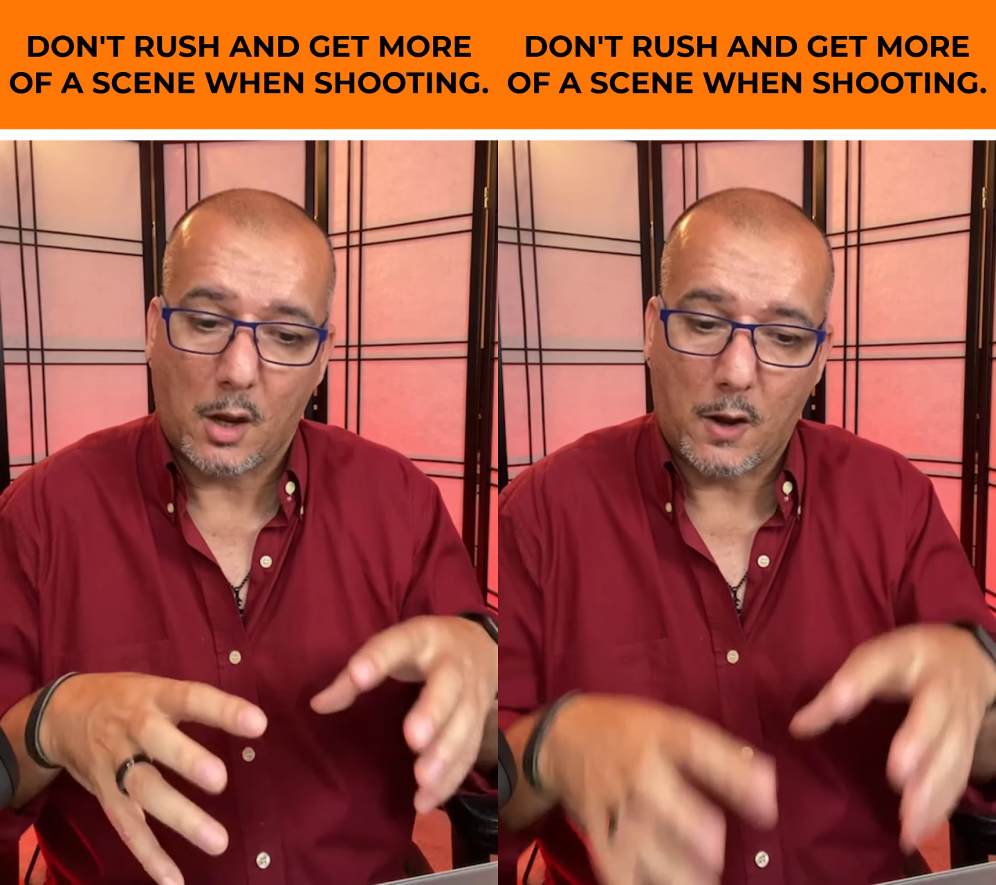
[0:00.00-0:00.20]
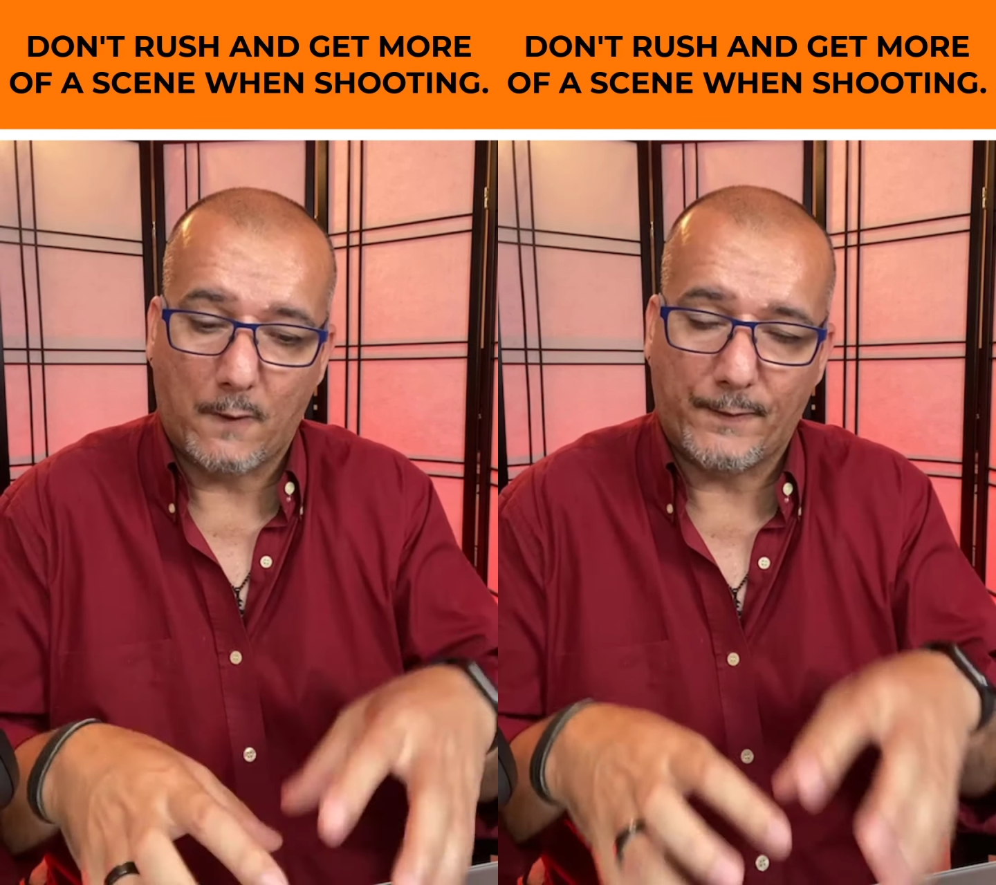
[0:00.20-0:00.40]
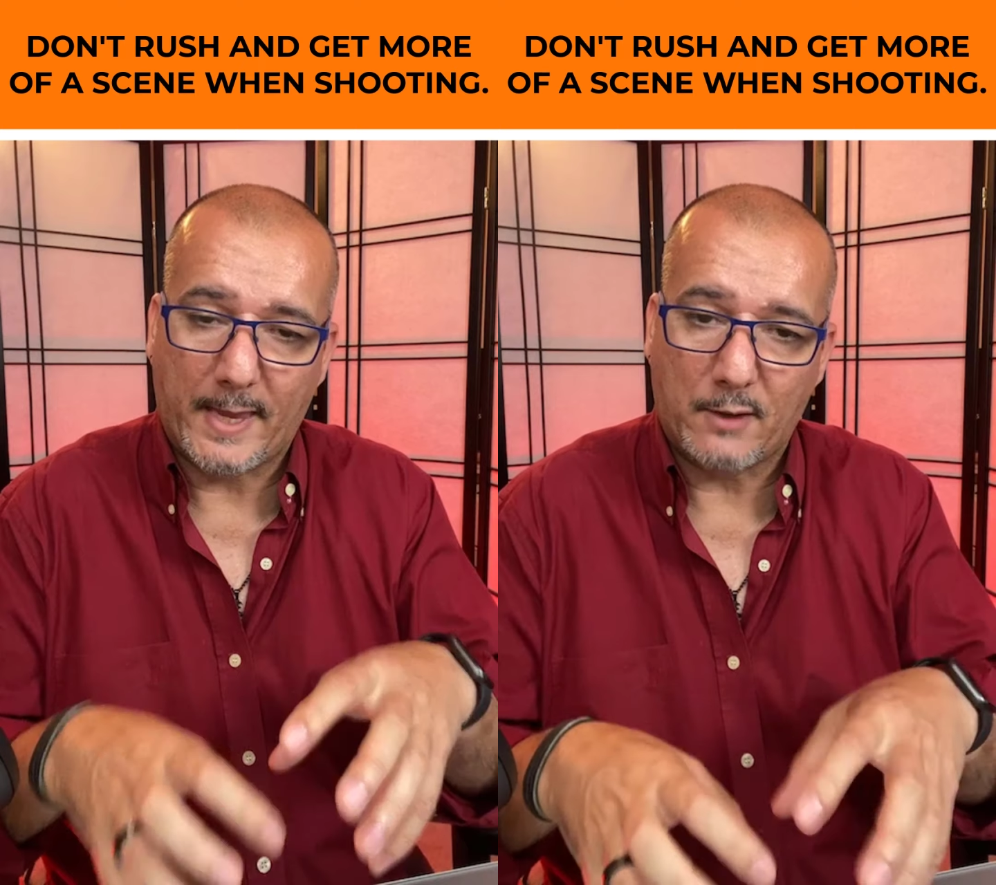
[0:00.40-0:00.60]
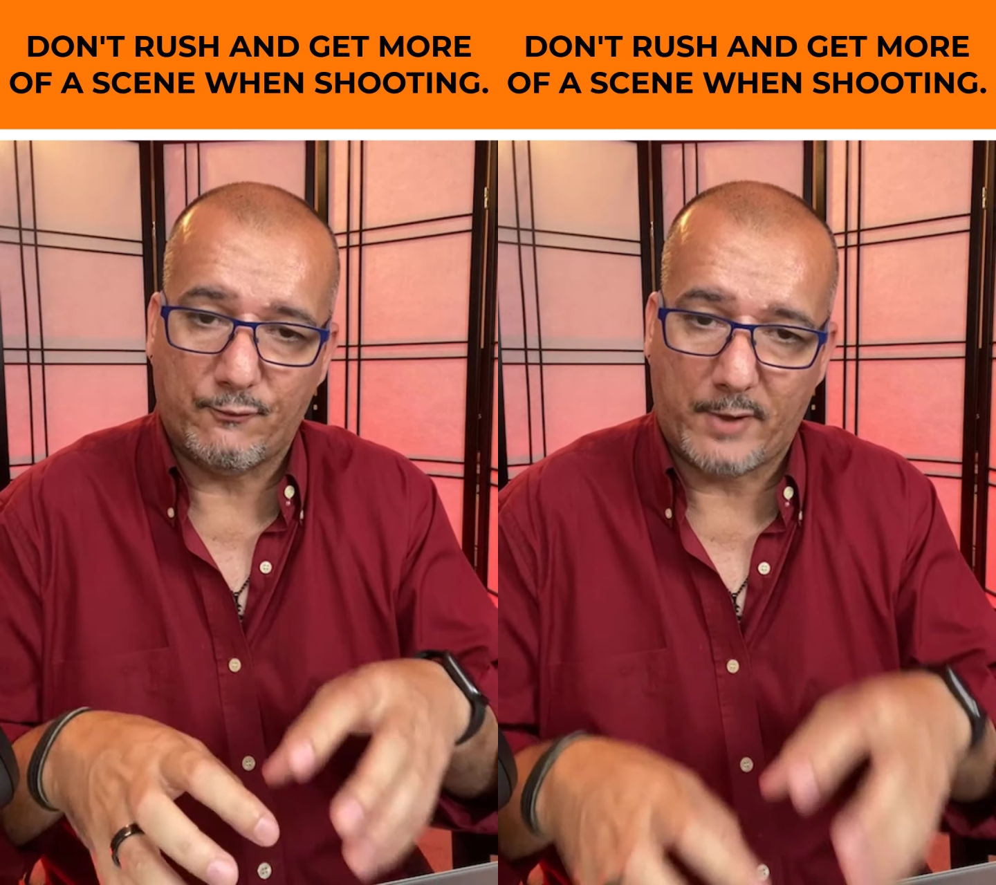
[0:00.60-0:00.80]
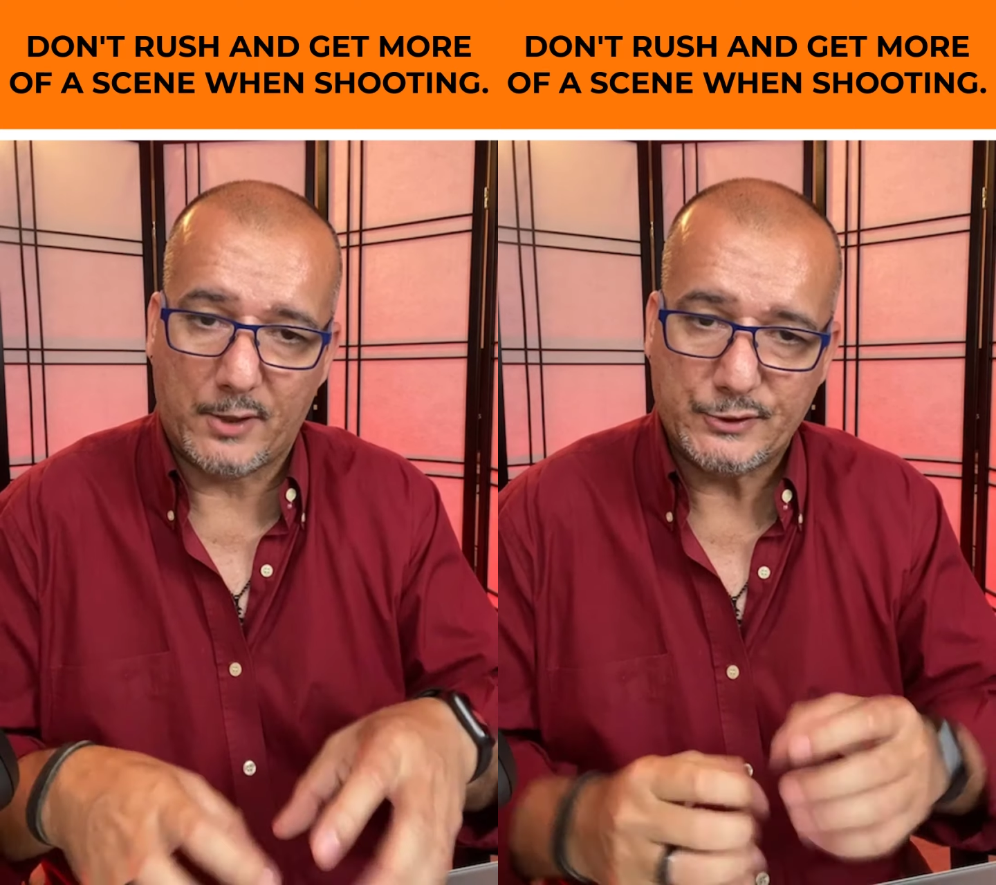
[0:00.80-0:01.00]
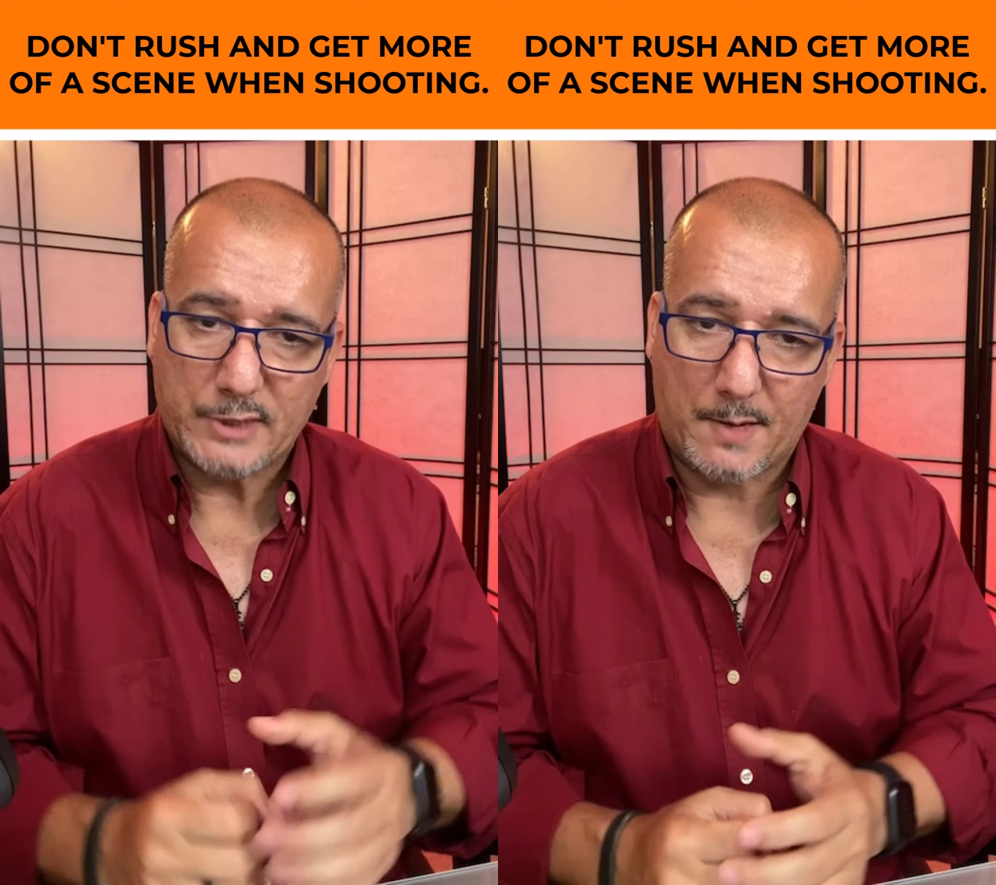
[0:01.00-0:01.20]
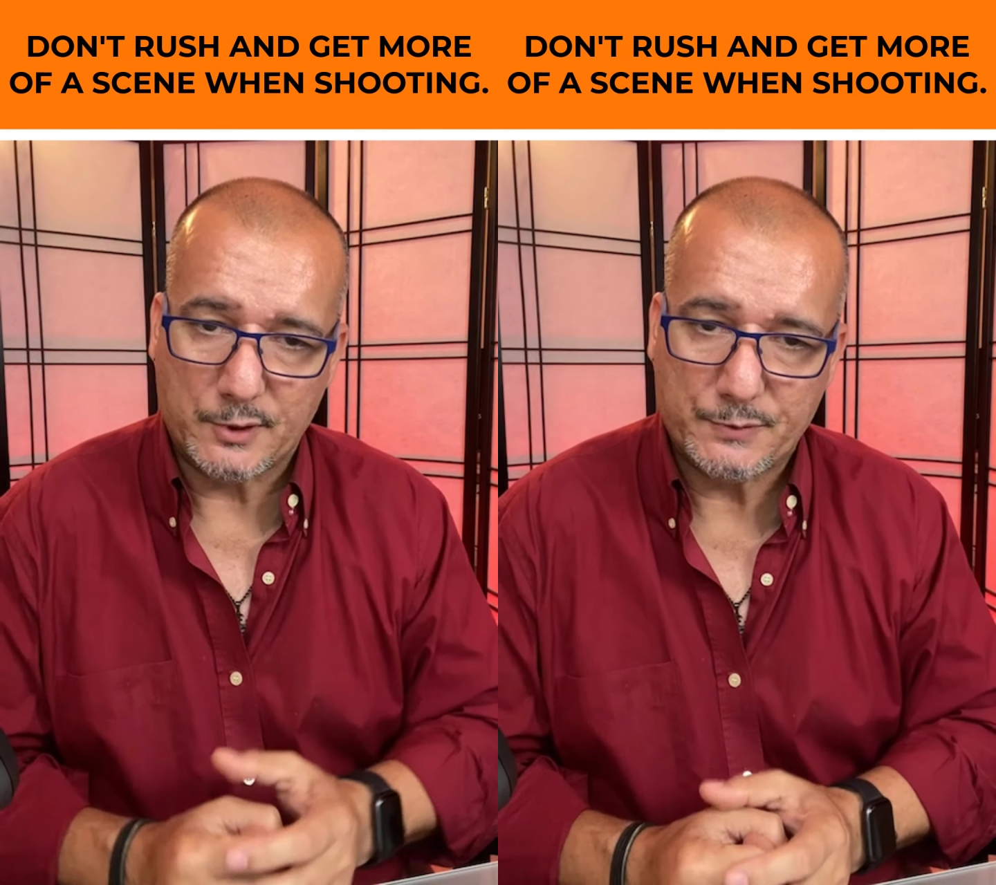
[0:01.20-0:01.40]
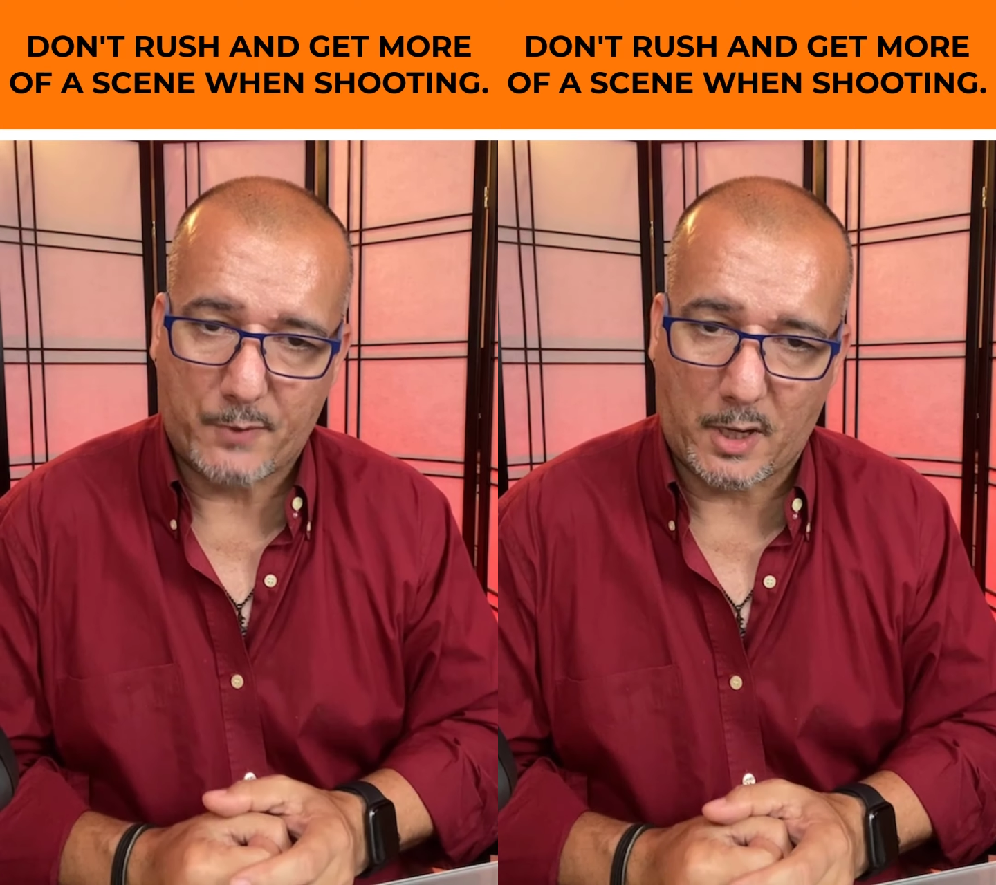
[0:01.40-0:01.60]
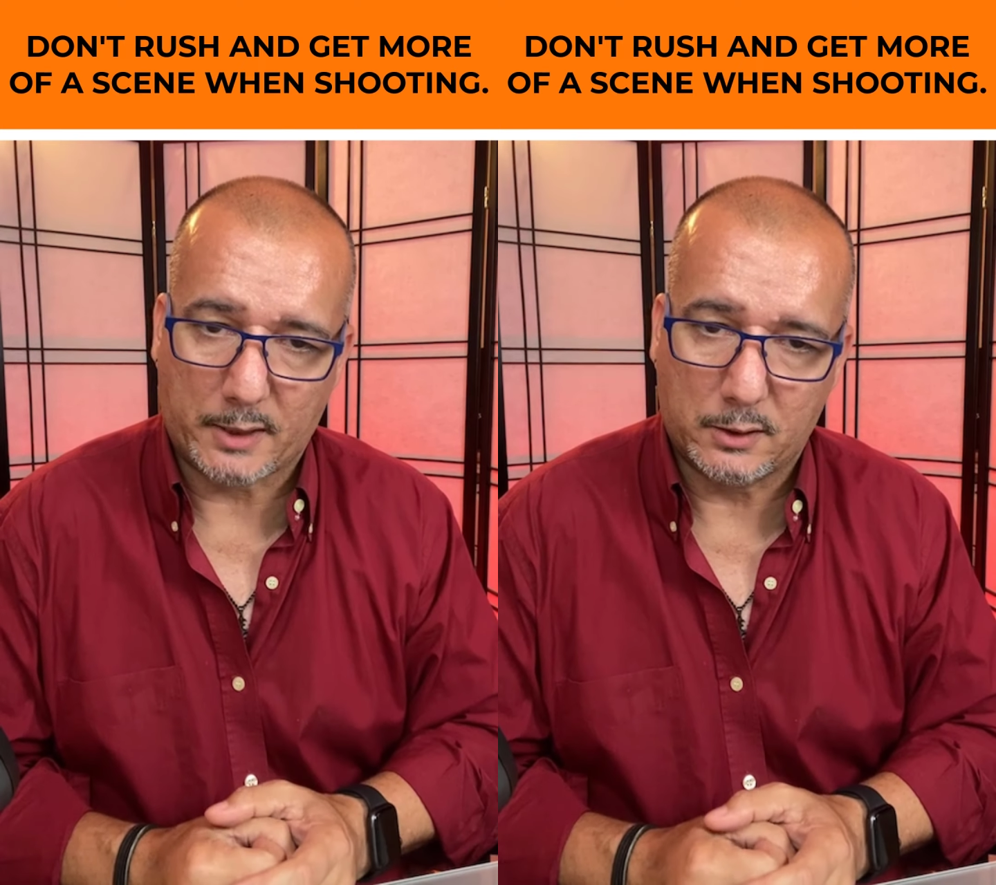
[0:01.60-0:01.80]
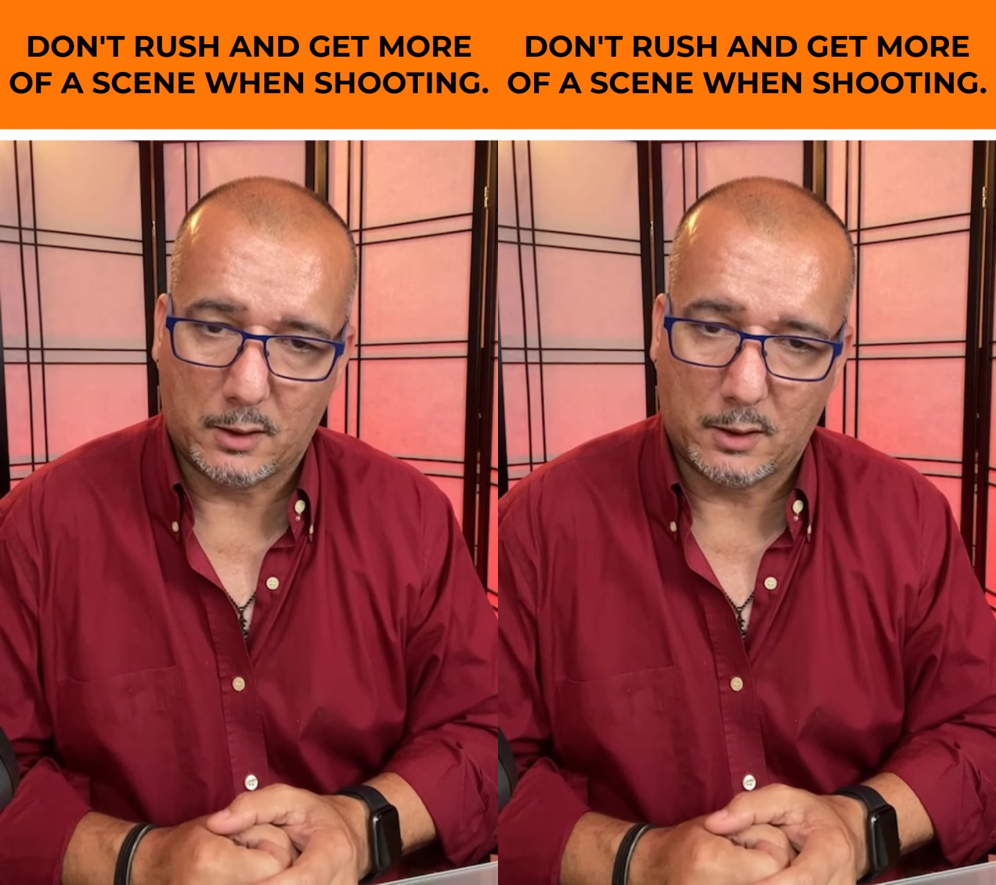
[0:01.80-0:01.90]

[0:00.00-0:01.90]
on that very same spot.